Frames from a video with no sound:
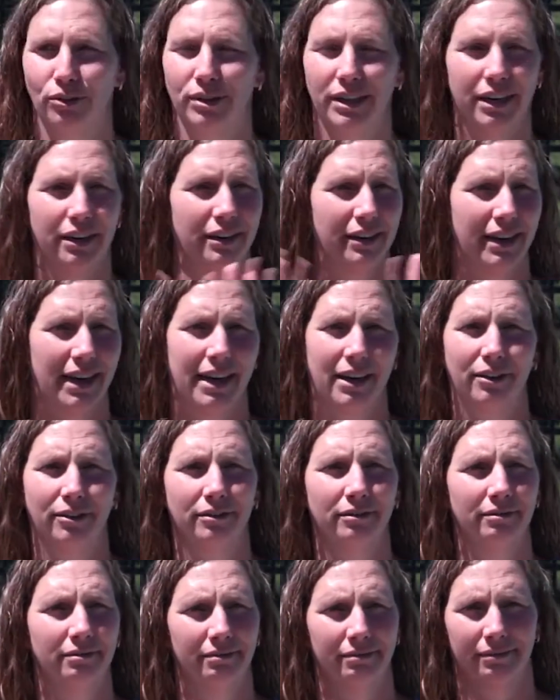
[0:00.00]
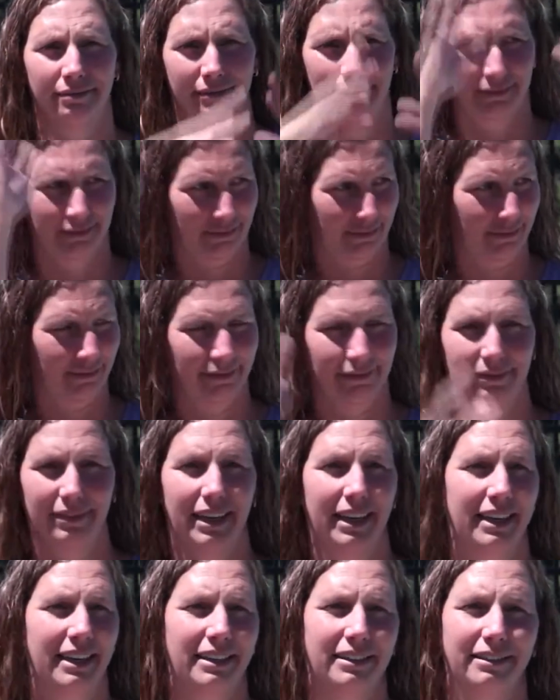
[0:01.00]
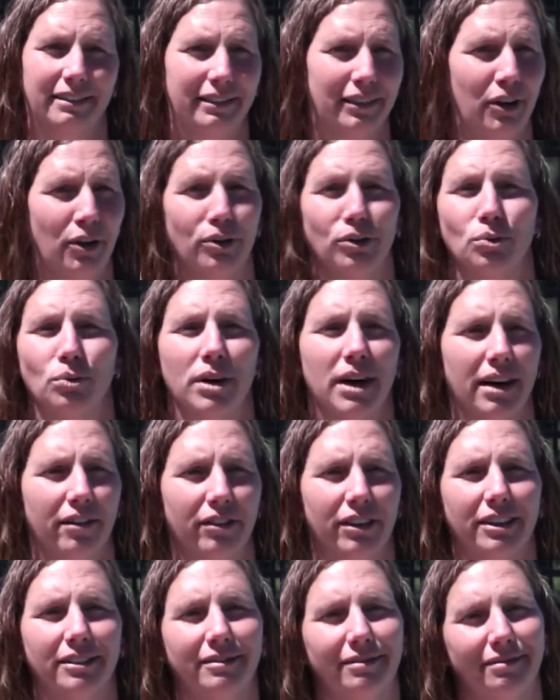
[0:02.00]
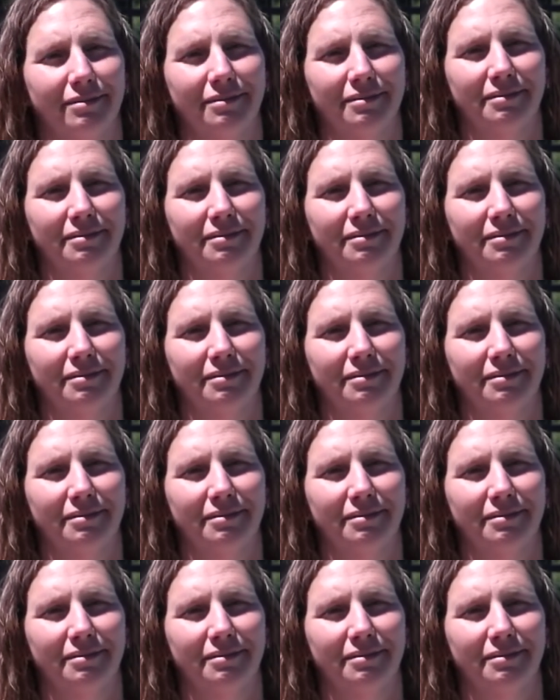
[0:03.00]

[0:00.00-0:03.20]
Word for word: You tear it down and it goes wherever.